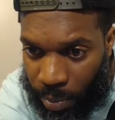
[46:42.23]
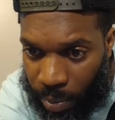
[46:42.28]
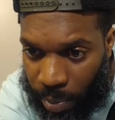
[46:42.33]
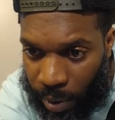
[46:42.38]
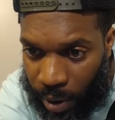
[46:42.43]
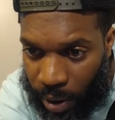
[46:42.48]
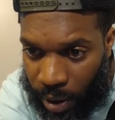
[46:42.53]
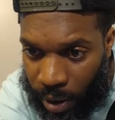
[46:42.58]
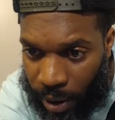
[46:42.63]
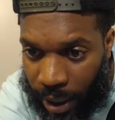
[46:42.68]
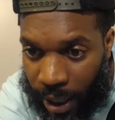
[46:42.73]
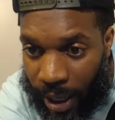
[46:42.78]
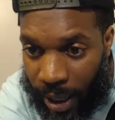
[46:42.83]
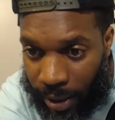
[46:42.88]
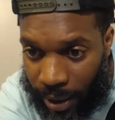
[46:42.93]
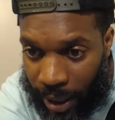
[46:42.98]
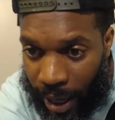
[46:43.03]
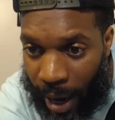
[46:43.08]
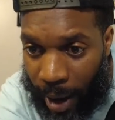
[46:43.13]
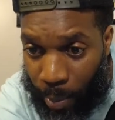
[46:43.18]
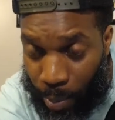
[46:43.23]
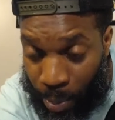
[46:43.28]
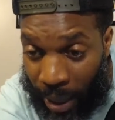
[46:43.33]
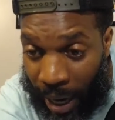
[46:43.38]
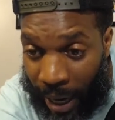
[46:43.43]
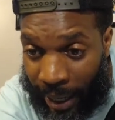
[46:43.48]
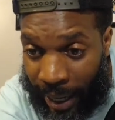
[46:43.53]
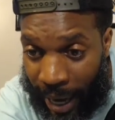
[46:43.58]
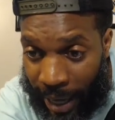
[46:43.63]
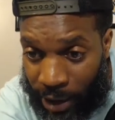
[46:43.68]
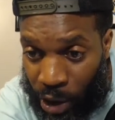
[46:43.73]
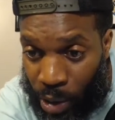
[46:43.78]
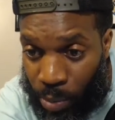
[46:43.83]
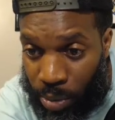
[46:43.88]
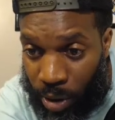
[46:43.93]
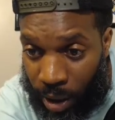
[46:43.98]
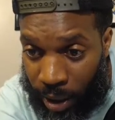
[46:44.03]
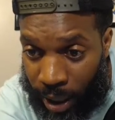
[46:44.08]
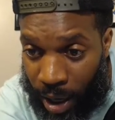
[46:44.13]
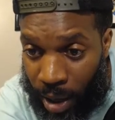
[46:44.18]
But but I got you,
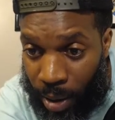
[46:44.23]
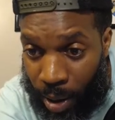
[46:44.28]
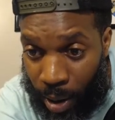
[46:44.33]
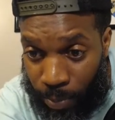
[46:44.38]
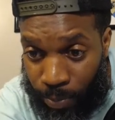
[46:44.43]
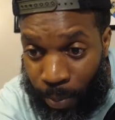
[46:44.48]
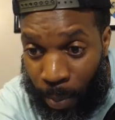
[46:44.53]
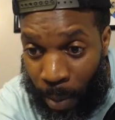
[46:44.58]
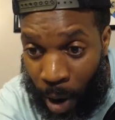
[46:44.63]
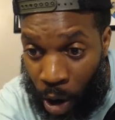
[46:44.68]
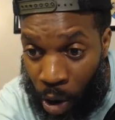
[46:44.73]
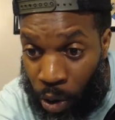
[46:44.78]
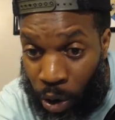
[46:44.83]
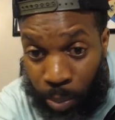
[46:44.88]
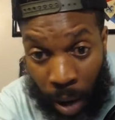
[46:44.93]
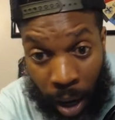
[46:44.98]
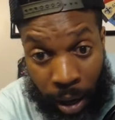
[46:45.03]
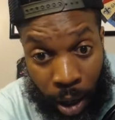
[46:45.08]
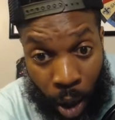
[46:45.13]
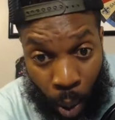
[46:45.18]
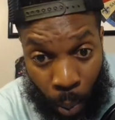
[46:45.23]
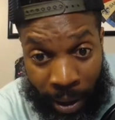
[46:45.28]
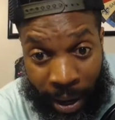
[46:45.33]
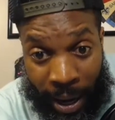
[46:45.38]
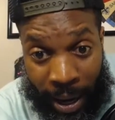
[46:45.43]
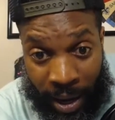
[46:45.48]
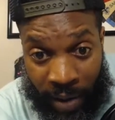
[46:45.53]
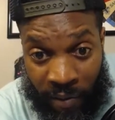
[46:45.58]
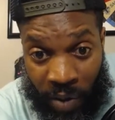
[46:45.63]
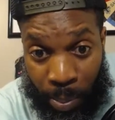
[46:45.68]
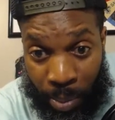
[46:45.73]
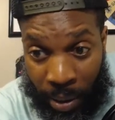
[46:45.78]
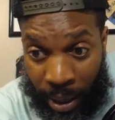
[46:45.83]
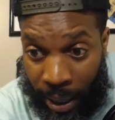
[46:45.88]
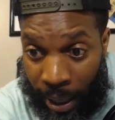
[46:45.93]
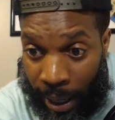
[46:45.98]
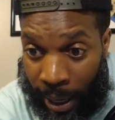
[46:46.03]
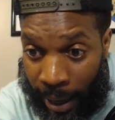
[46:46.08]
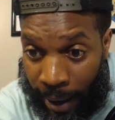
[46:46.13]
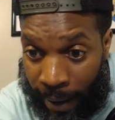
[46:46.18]
bro. Yep, Mahomes probably gonna win the MVP
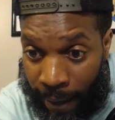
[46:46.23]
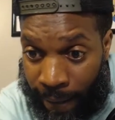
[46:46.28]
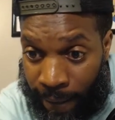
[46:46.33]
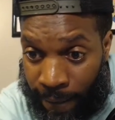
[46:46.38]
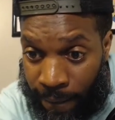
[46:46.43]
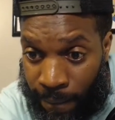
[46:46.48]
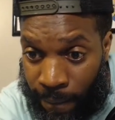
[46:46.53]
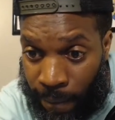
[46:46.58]
again.